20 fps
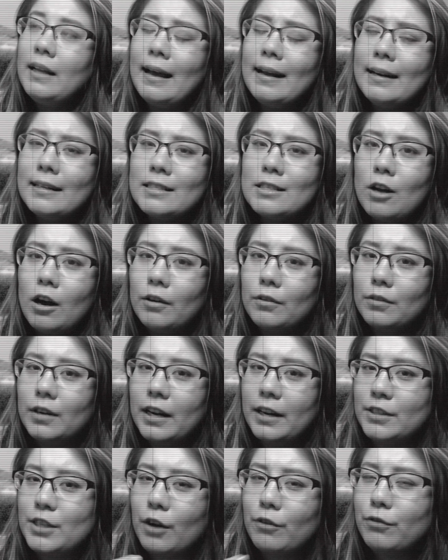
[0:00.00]
And it's not
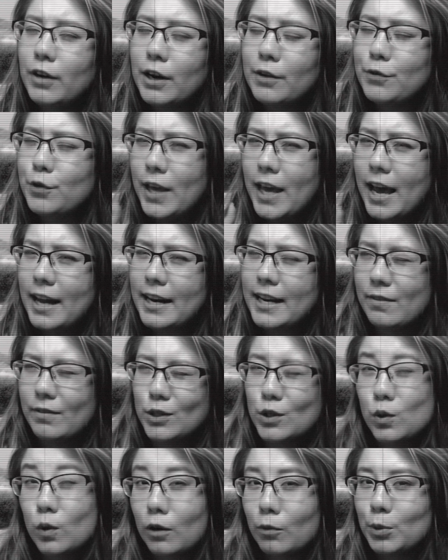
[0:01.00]
fun if you can't
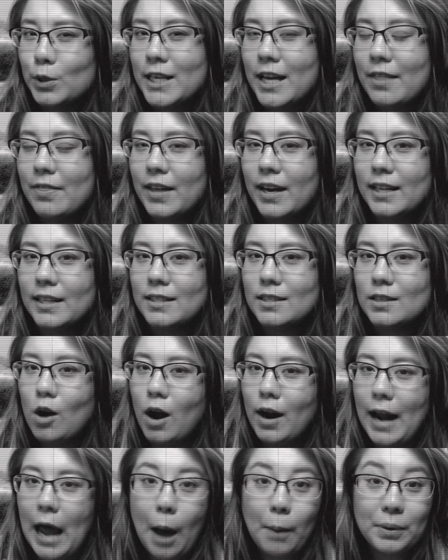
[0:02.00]
even sort of pretend that it's
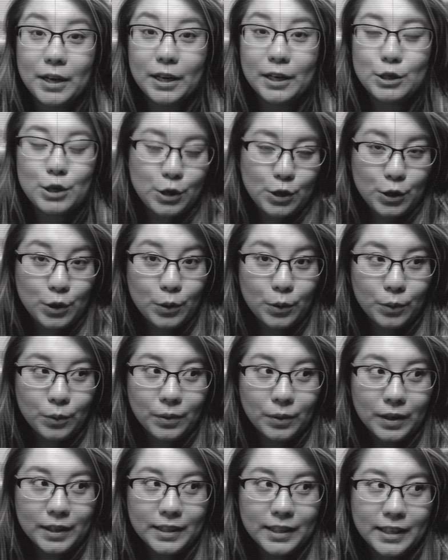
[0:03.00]
not happening to you